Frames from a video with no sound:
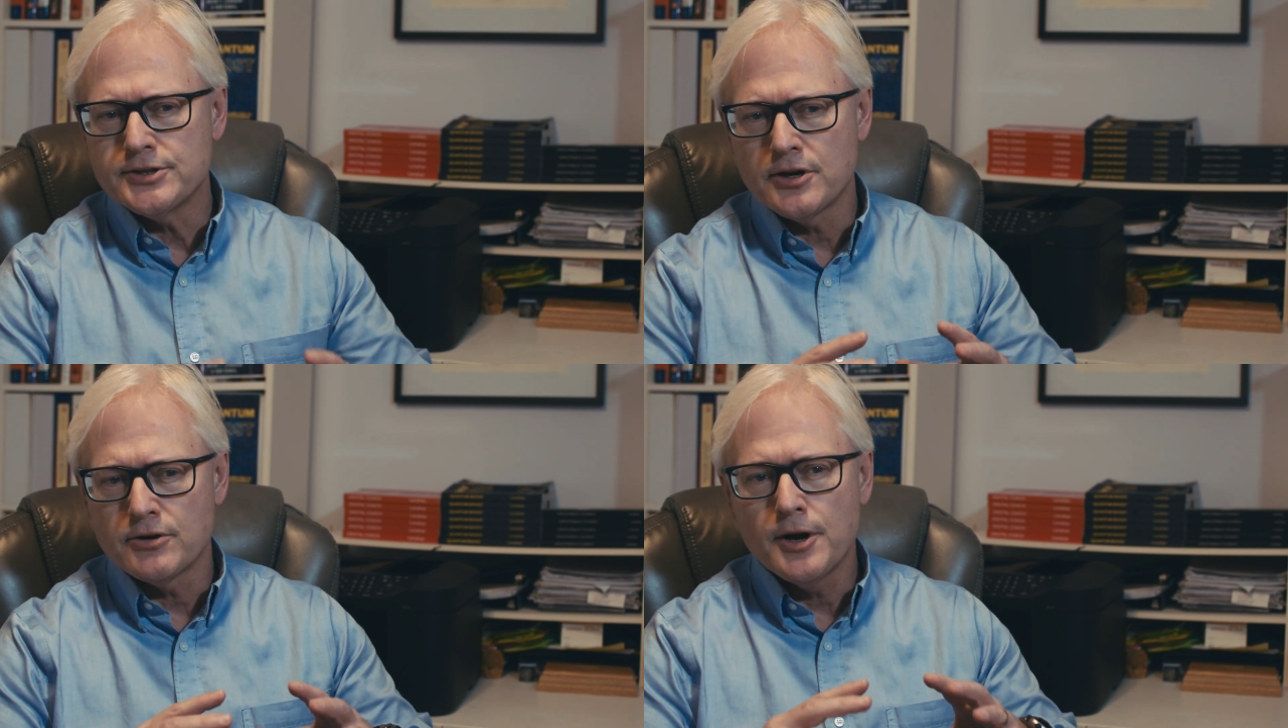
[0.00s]

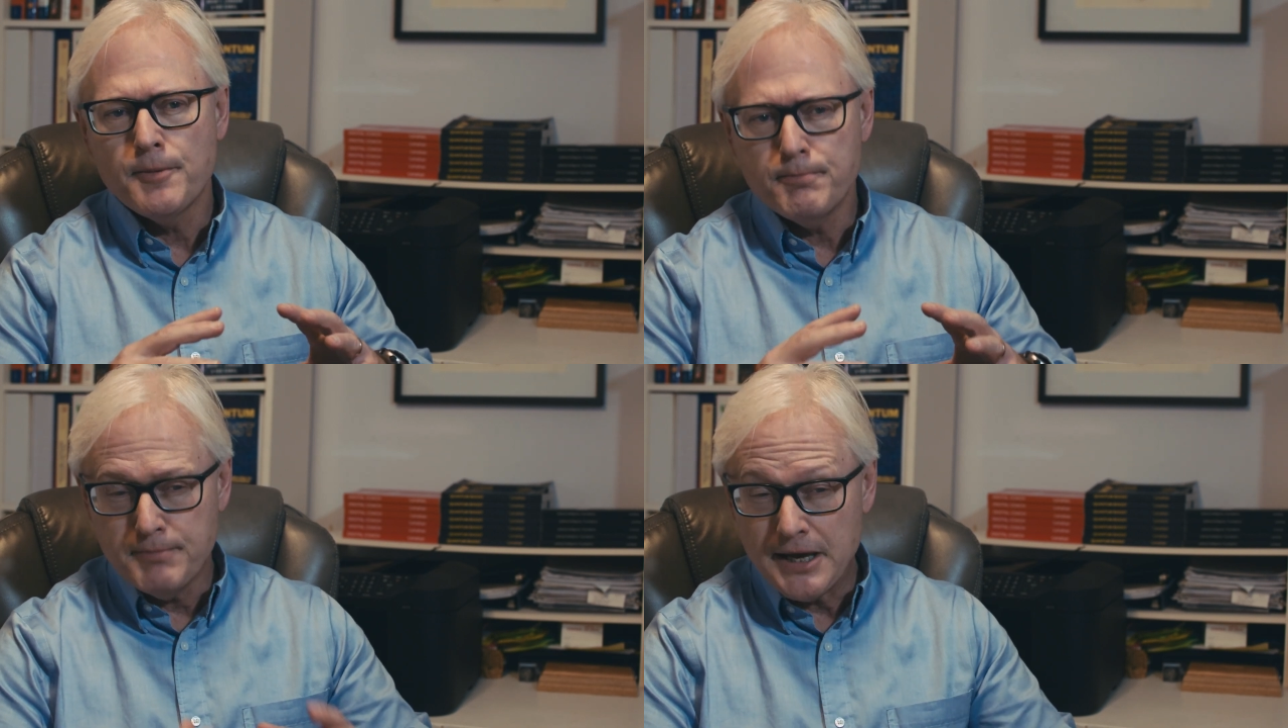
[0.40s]
their
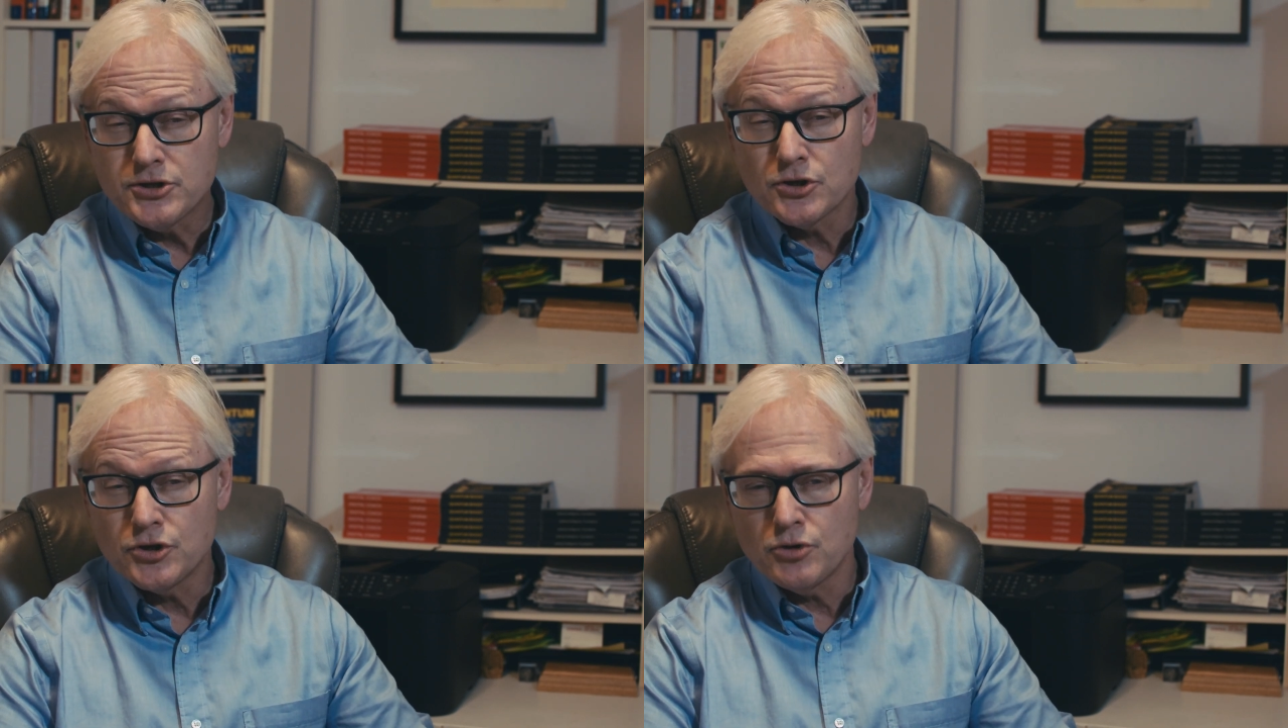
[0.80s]

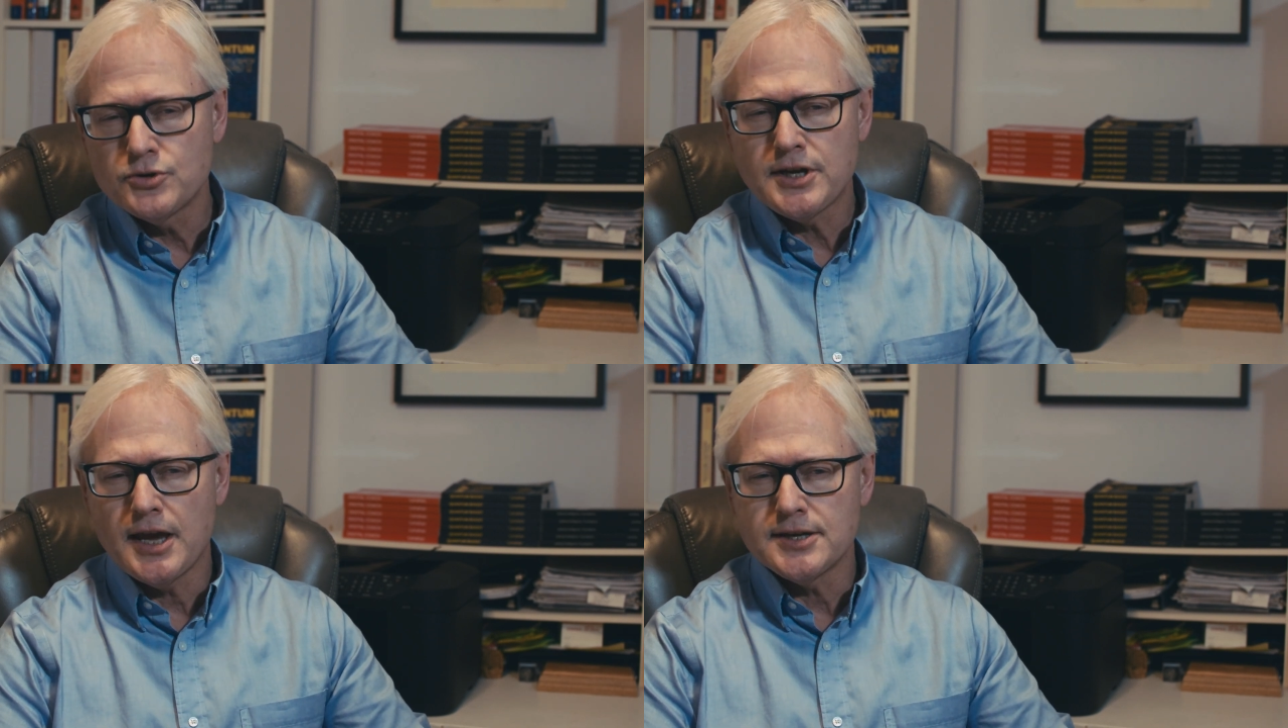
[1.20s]
major
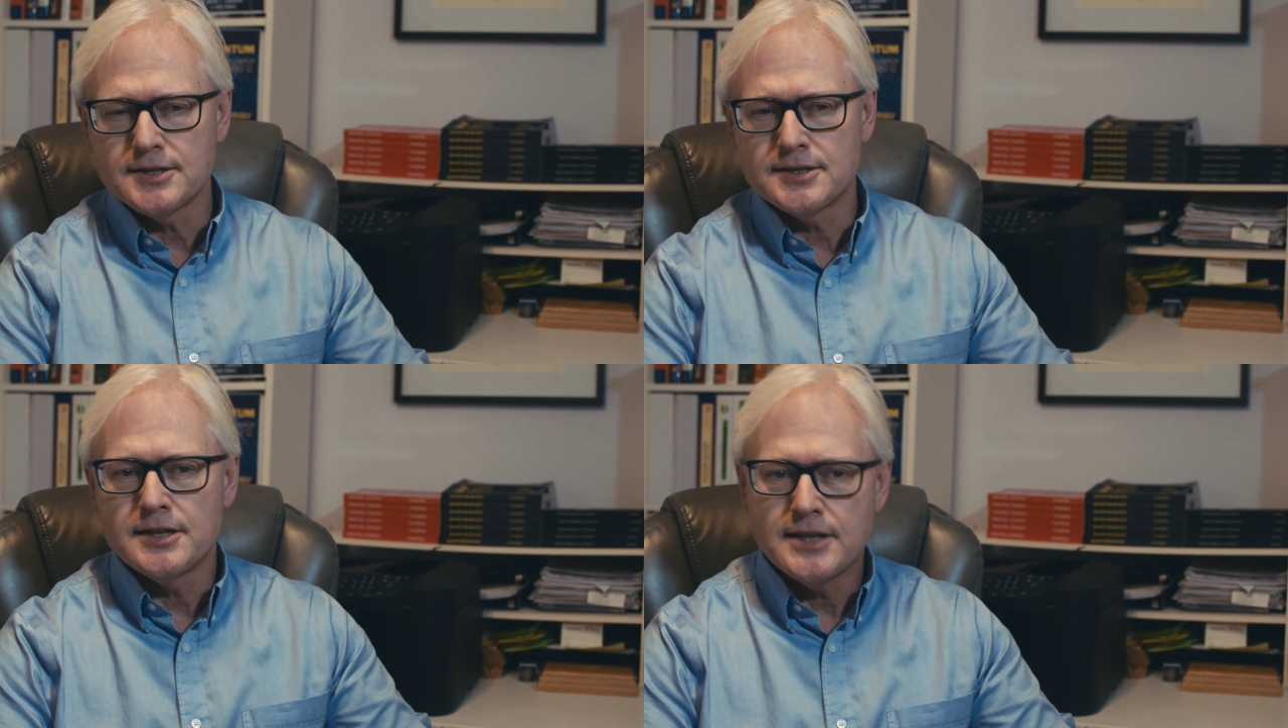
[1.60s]
use
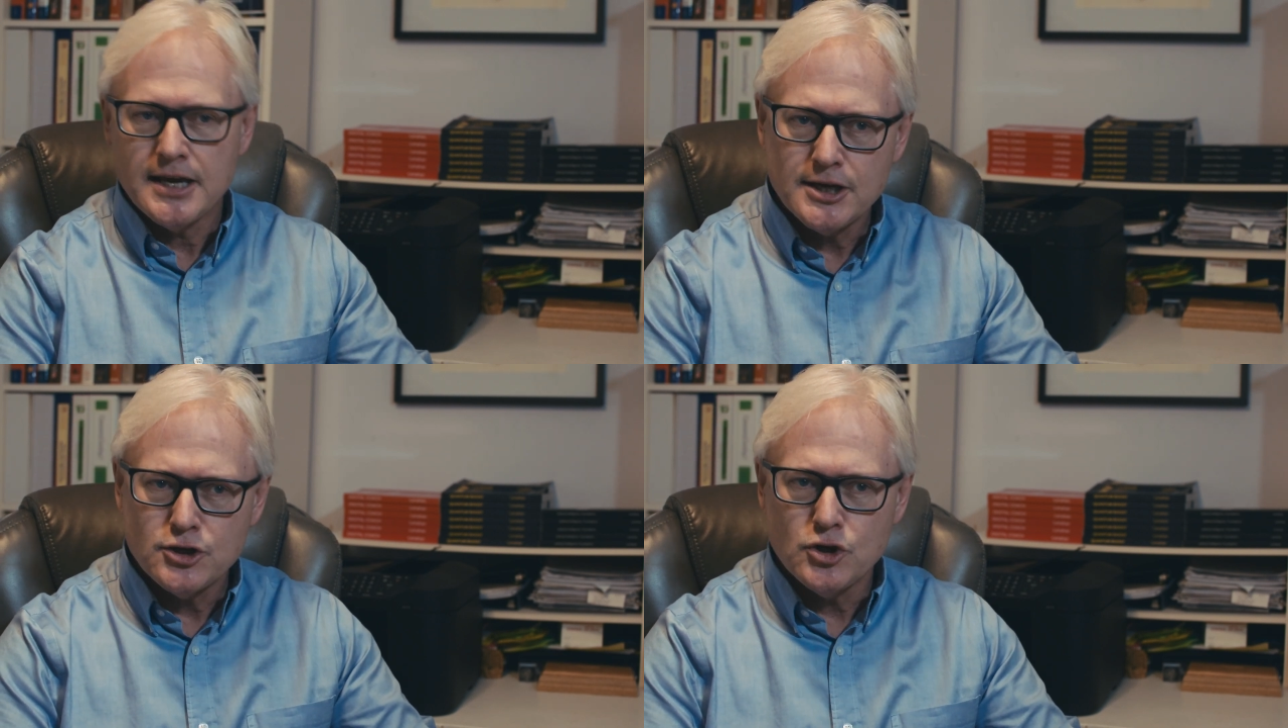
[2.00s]
cases that they
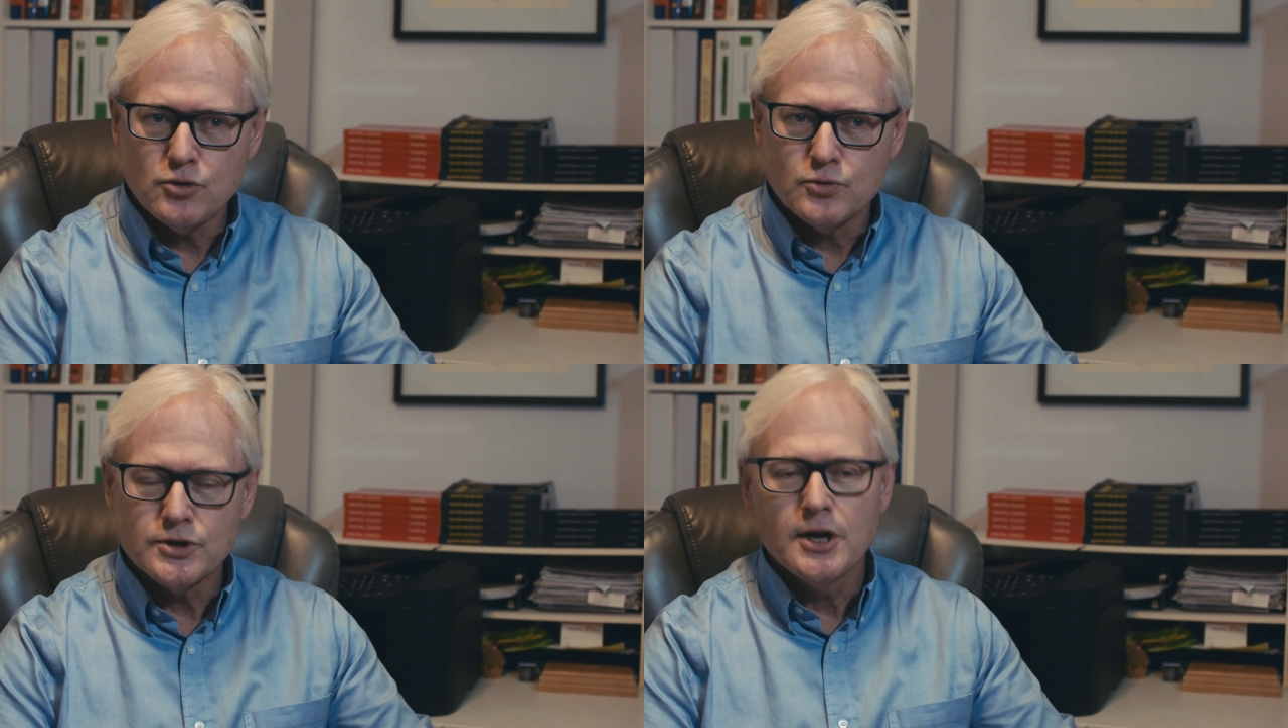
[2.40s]
can
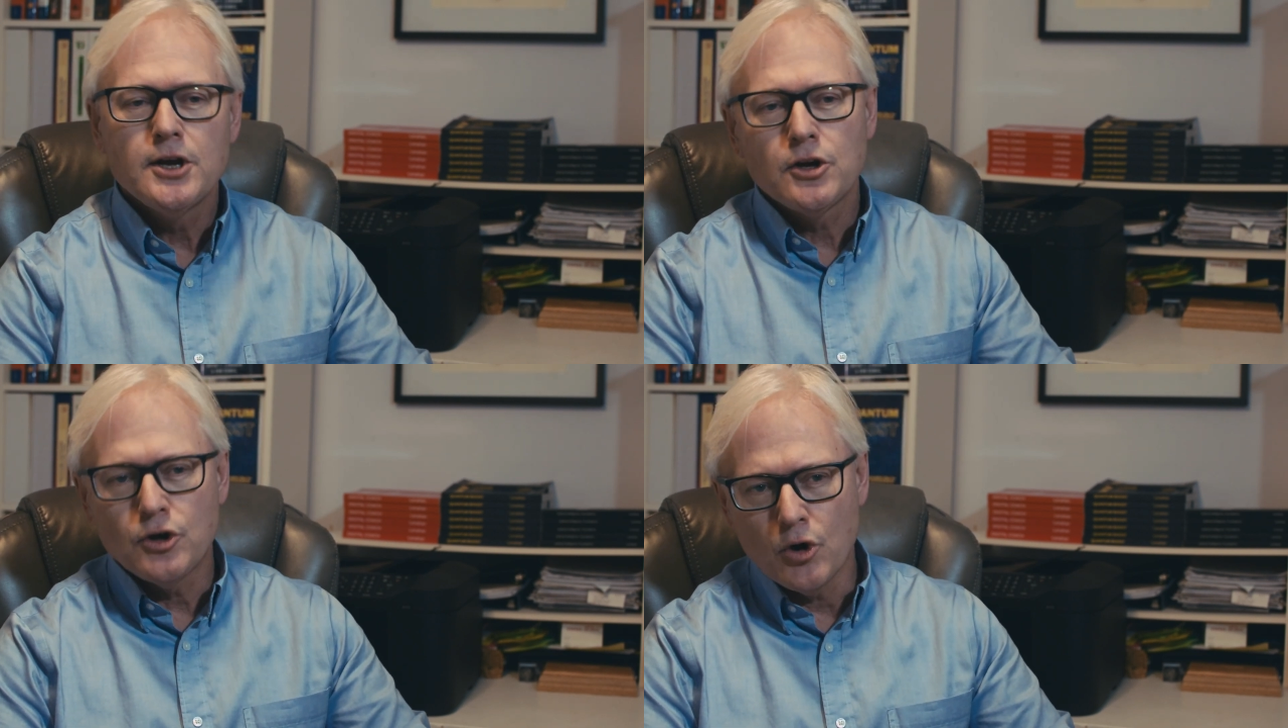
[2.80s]
use
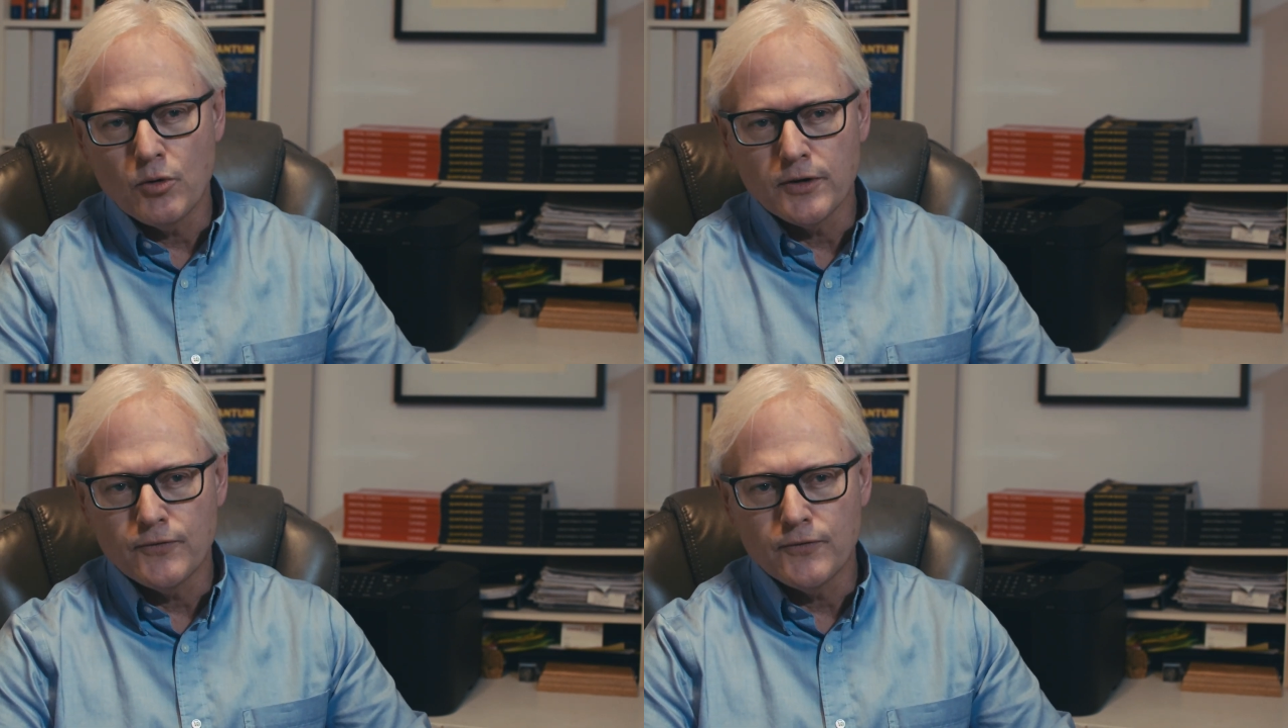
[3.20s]
going